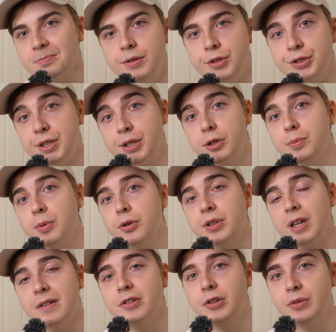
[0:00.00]
The second point
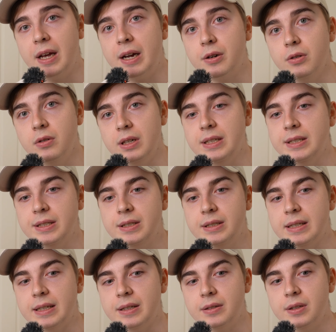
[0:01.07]
I want to tackle is
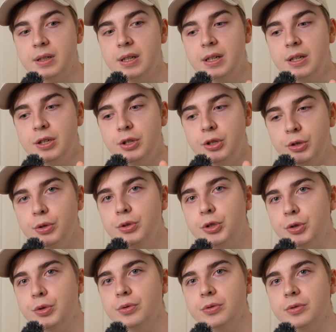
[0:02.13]
that you
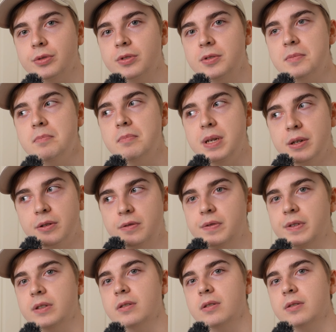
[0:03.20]
shouldn't be on
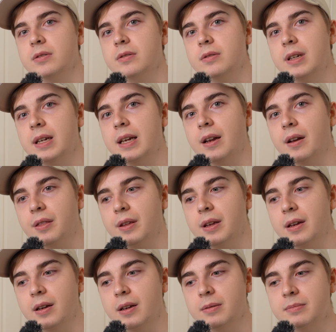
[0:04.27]
field and
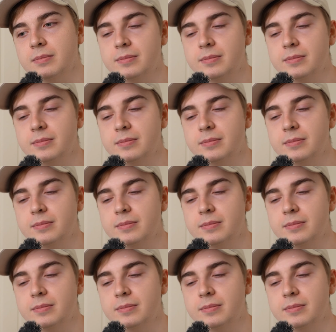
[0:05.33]
think,